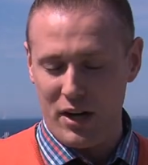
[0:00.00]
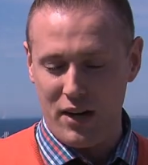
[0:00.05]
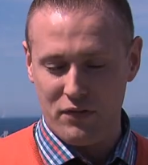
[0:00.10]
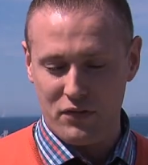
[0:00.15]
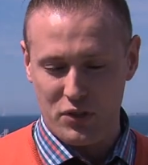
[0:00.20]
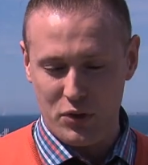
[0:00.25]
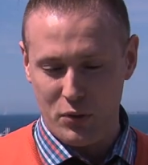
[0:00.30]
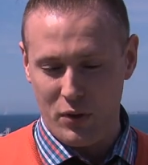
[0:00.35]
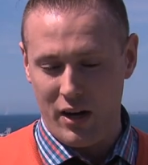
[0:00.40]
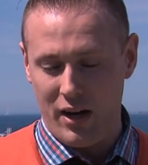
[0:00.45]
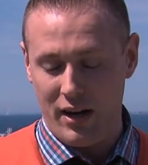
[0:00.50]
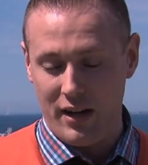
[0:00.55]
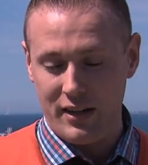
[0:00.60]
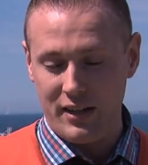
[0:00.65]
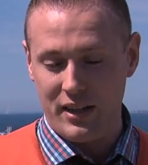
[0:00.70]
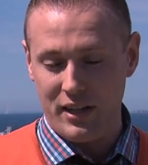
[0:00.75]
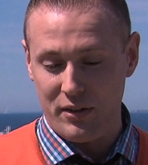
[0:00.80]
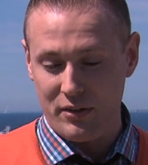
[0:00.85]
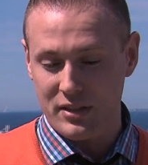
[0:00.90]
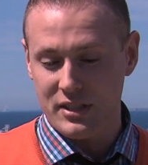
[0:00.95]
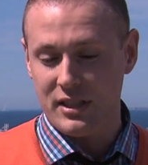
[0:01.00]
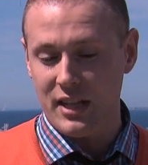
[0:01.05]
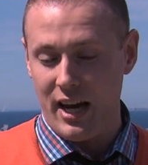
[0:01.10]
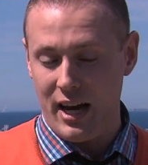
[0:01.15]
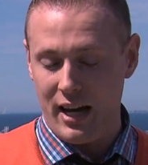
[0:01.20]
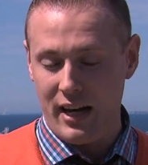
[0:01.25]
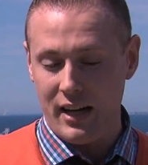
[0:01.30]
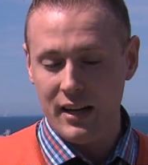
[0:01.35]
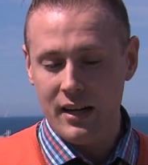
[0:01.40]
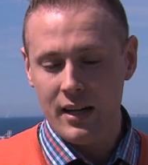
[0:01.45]
have to, you know,
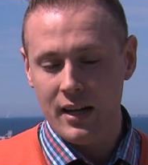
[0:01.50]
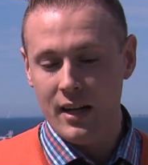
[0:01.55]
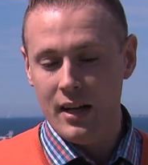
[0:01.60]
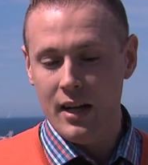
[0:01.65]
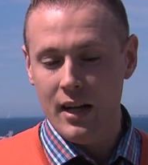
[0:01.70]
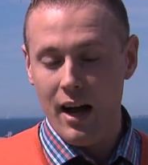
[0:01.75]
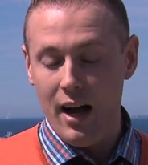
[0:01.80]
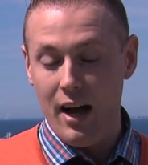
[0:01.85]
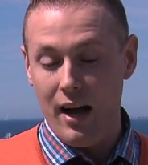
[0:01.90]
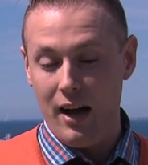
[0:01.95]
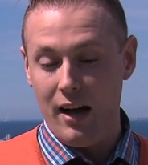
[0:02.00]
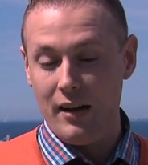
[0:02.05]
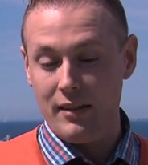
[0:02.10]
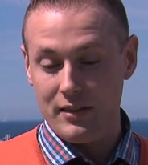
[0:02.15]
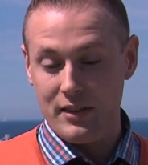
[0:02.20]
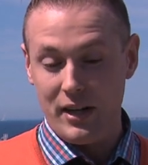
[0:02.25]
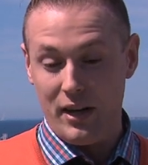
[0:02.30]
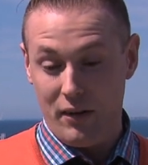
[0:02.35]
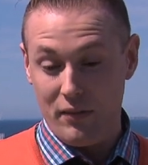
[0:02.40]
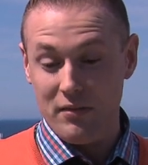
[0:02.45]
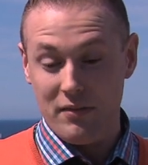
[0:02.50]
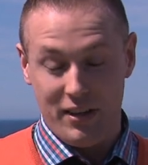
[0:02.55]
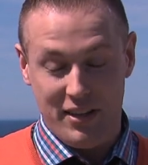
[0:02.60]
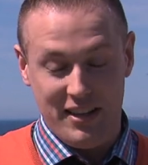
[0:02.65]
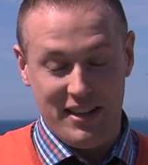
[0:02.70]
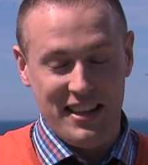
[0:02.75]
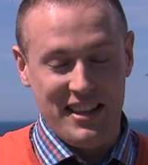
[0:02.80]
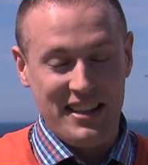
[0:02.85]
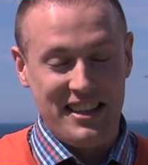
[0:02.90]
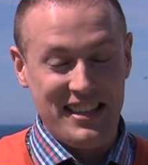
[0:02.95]
say, you know,
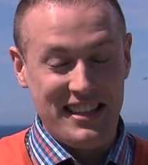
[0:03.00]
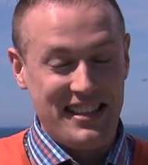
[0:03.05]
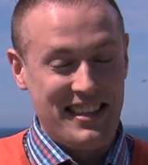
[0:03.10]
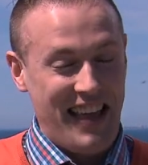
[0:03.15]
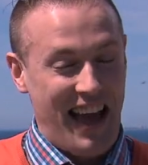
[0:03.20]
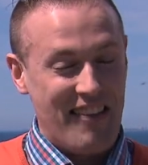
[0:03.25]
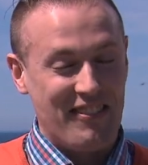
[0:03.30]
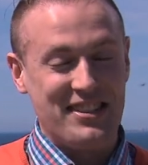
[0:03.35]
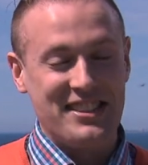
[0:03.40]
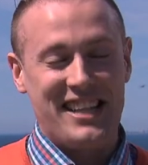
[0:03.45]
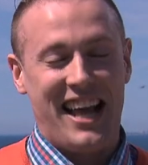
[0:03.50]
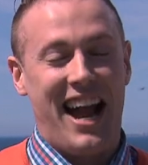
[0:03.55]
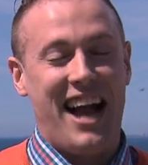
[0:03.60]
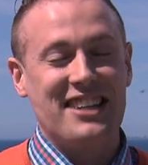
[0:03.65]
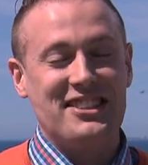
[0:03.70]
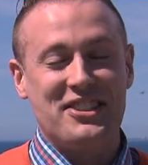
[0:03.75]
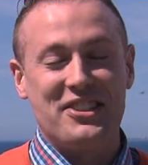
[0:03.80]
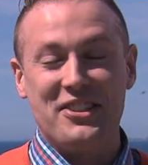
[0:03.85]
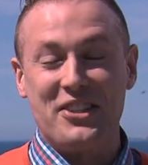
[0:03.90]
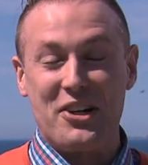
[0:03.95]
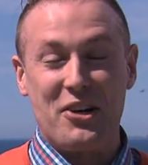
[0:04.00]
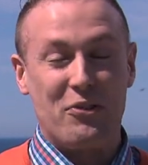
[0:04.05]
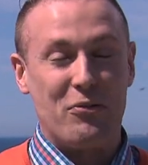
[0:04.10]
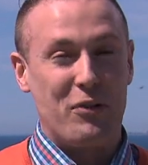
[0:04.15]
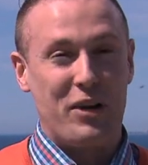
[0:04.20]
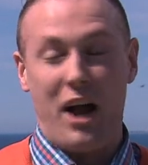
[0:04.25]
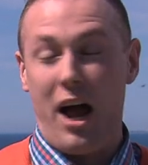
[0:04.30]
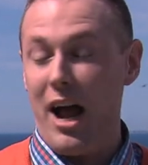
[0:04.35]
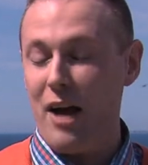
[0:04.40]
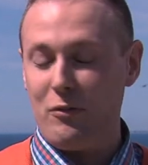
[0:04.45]
that was
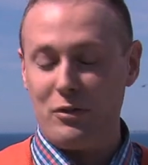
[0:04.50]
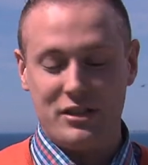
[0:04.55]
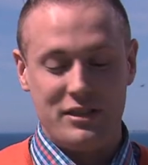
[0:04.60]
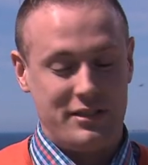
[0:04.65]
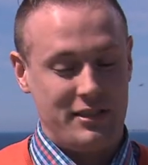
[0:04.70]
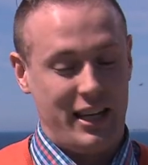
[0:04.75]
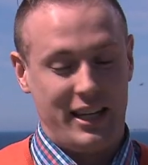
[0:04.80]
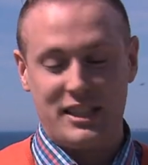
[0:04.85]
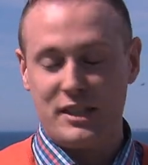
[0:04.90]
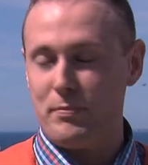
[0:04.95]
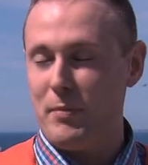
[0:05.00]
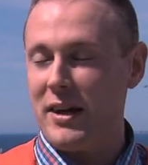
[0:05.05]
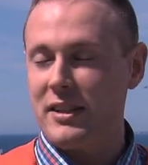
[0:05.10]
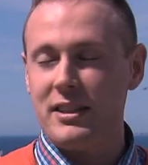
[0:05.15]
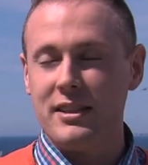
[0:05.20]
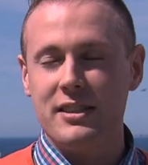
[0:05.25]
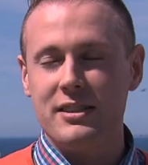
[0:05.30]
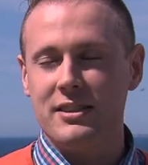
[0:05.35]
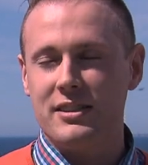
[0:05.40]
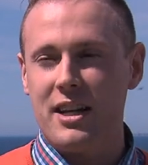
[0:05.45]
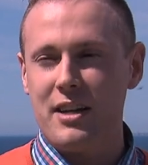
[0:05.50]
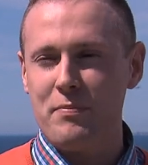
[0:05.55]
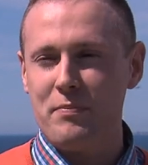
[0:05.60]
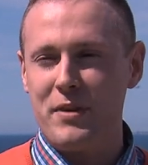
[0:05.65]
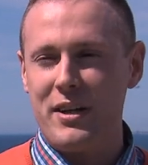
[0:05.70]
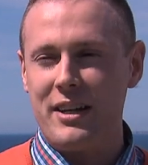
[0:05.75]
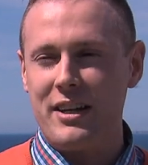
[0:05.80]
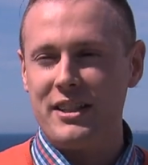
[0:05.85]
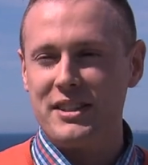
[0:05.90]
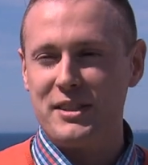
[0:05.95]
actually I was expecting a stunt
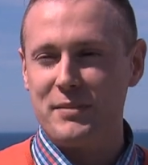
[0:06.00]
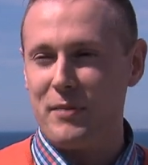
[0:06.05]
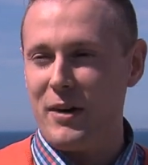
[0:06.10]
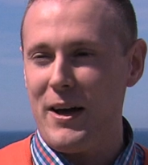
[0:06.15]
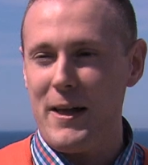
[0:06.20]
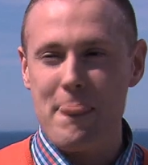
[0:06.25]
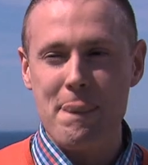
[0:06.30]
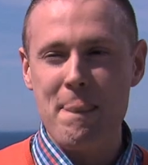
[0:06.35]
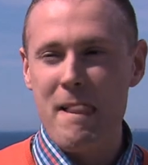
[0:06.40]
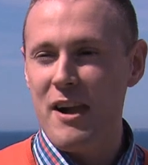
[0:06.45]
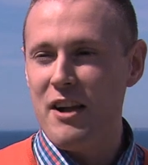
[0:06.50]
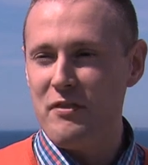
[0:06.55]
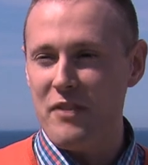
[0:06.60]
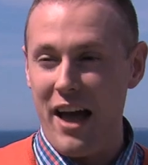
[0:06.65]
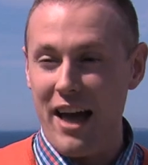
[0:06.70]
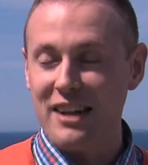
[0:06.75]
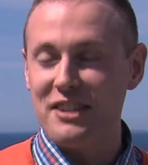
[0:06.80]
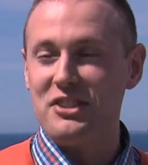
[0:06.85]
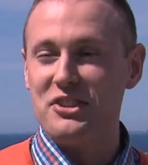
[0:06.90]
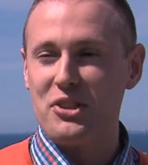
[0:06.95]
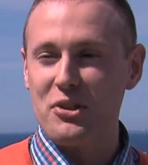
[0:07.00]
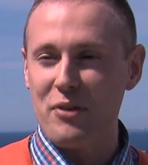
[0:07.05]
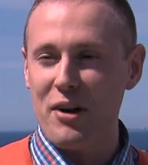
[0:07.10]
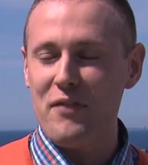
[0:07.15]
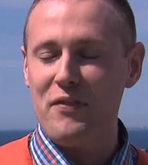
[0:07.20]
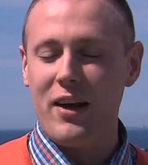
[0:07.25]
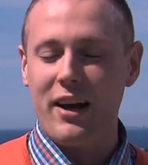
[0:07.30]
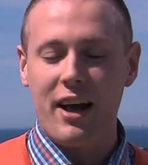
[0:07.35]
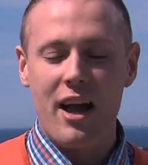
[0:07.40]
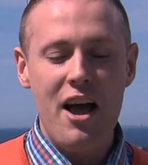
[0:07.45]
penis, but that is
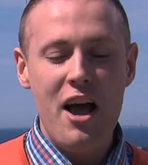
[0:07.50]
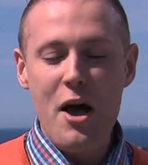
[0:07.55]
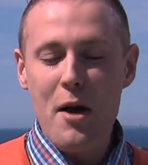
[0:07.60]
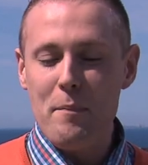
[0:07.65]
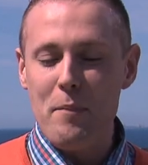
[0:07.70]
terrific.